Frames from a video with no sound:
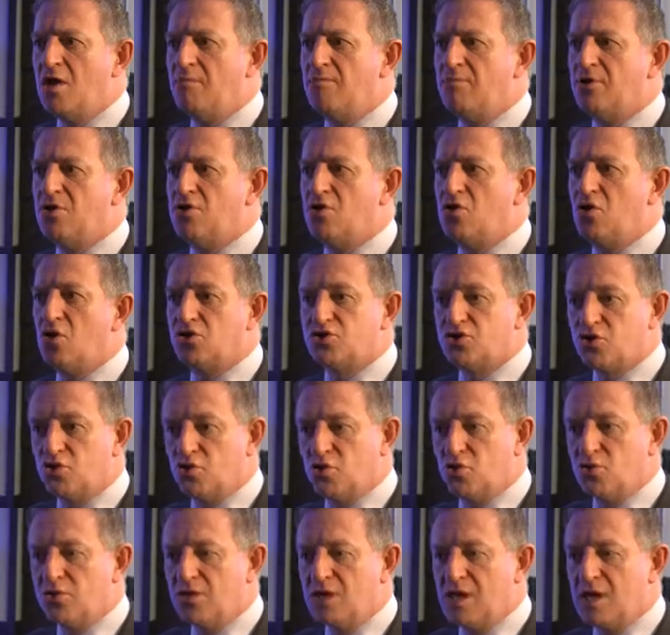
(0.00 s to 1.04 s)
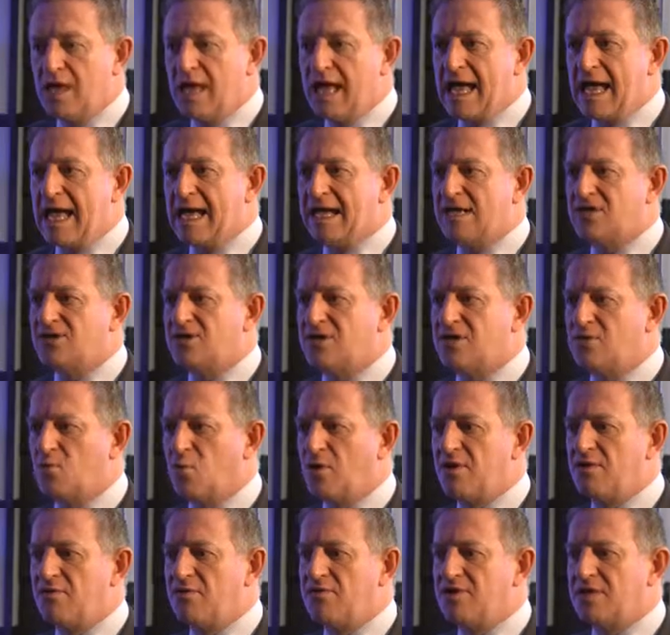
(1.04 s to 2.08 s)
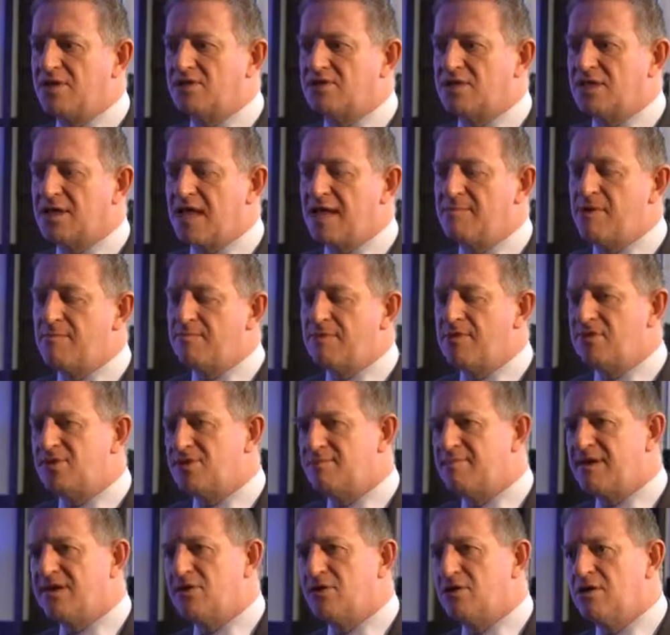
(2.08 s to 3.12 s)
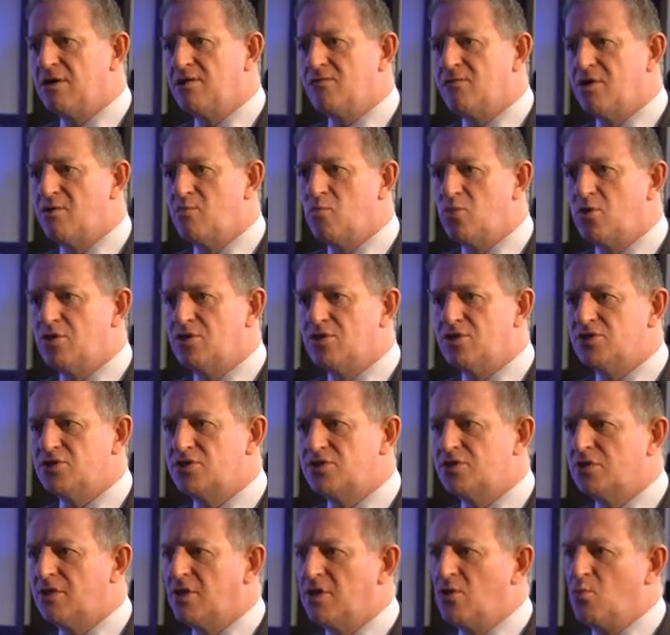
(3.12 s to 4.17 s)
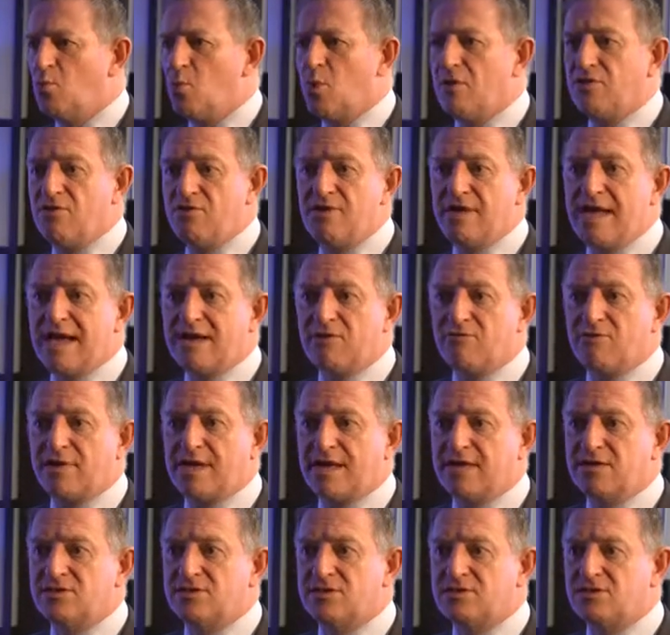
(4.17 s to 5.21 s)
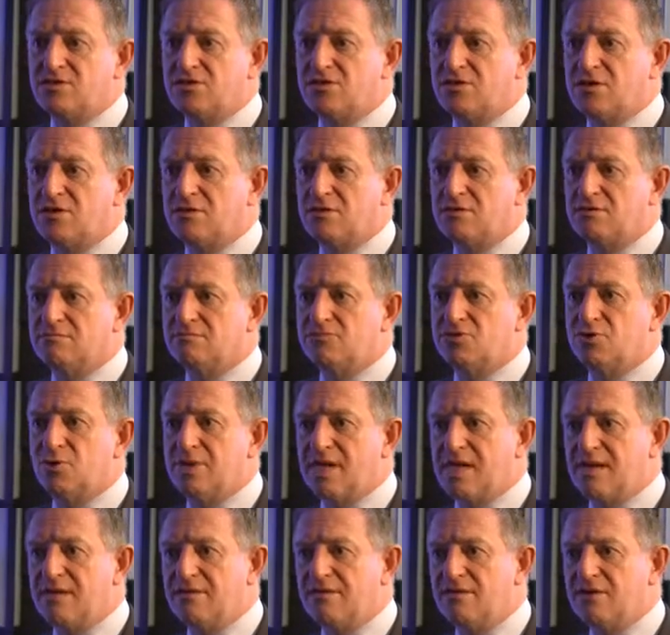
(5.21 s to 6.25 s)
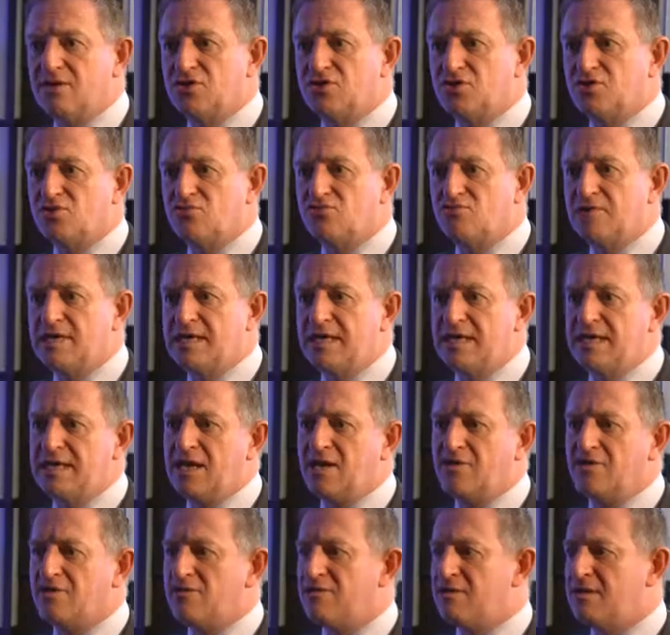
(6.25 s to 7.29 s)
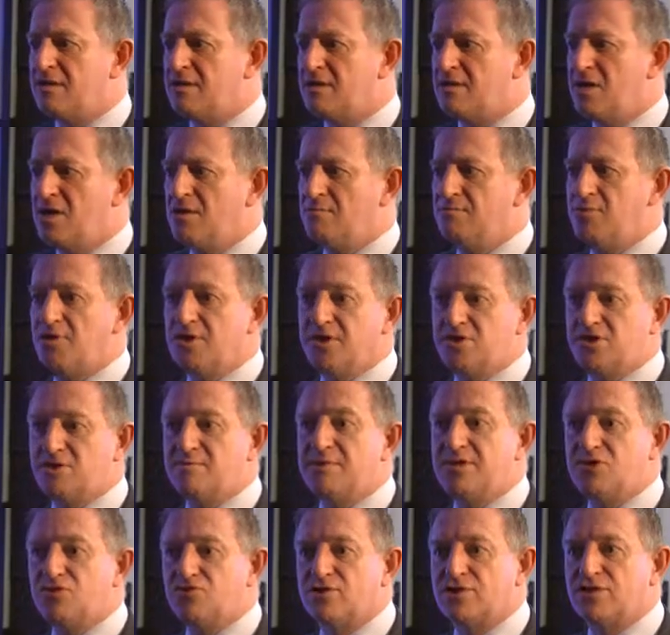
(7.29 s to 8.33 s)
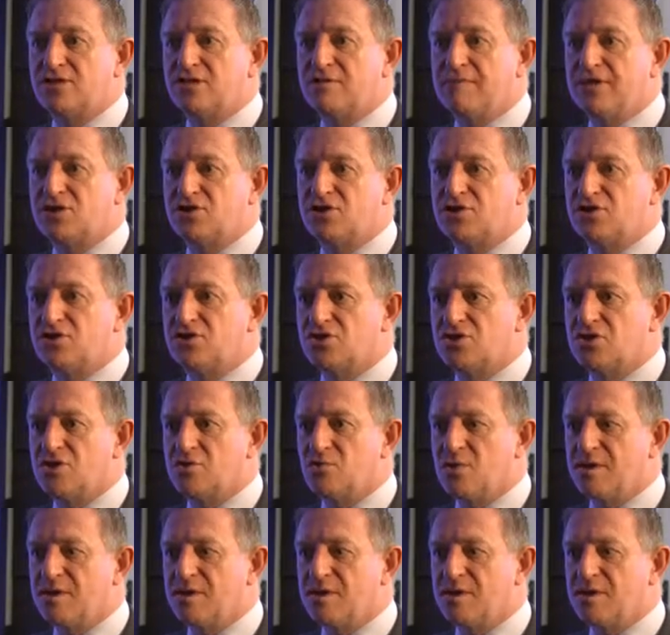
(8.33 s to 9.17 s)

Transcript: but not all. And one of the things that came up in the debate earlier on was whether the aggregators are doing anything at all really other than putting some interesting messages on their